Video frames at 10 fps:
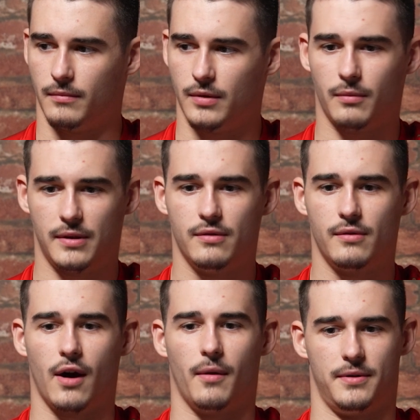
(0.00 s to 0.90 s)
we
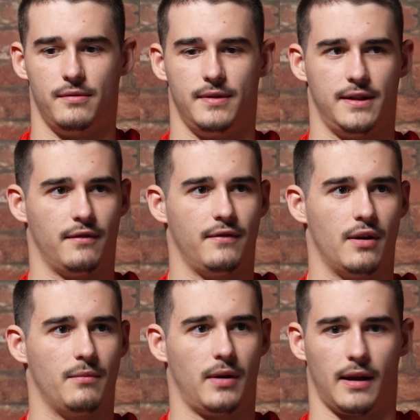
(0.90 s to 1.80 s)
do get opportunities over
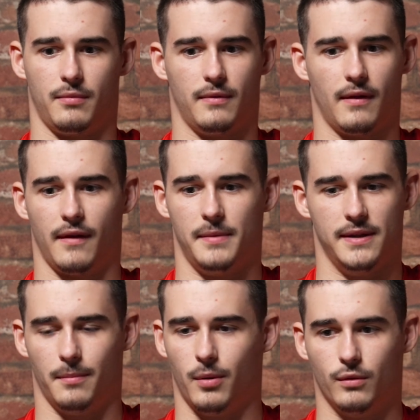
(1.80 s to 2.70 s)
here. Like I've
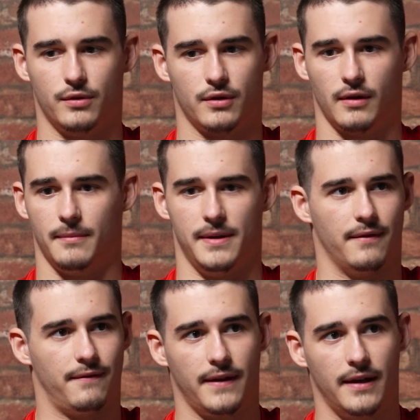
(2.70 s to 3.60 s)
been to Portugal. I've
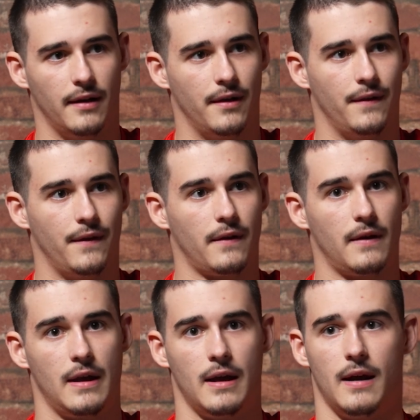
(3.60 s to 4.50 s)
been to Finland.
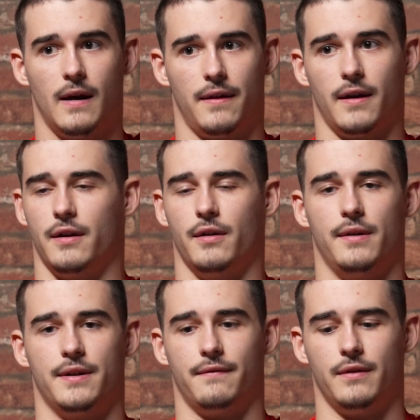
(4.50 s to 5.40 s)
I
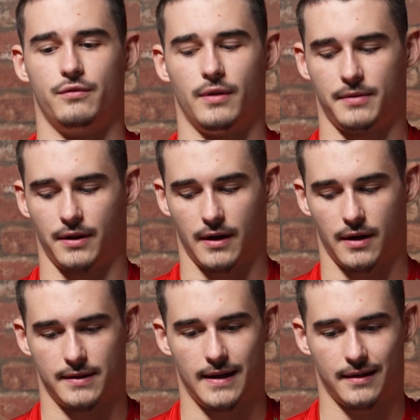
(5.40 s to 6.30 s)
know there's a few trips on the
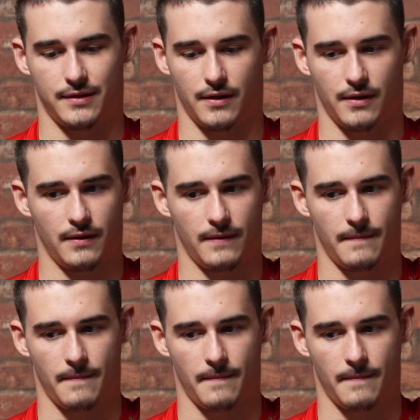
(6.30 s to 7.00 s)
cards next year.